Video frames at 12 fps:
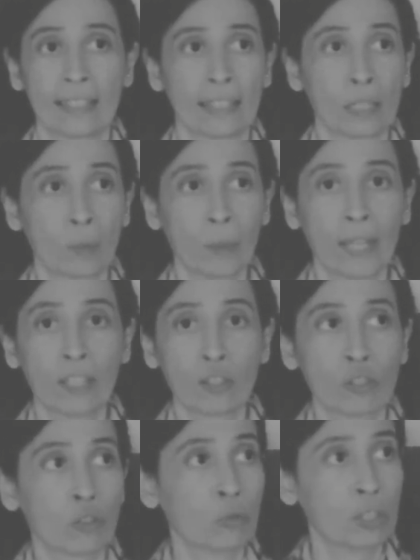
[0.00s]
It
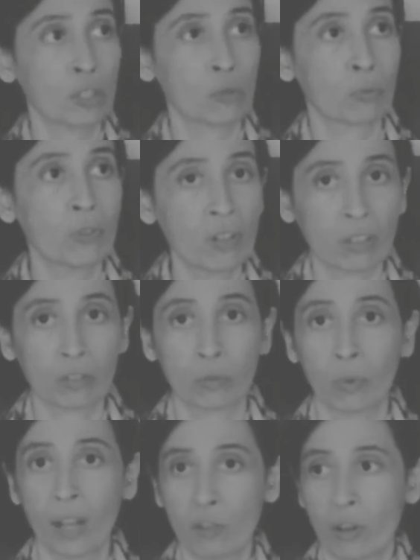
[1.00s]
explains to you this world,
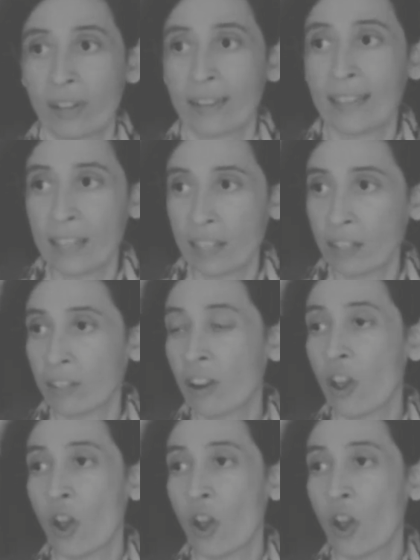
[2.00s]
why you are here,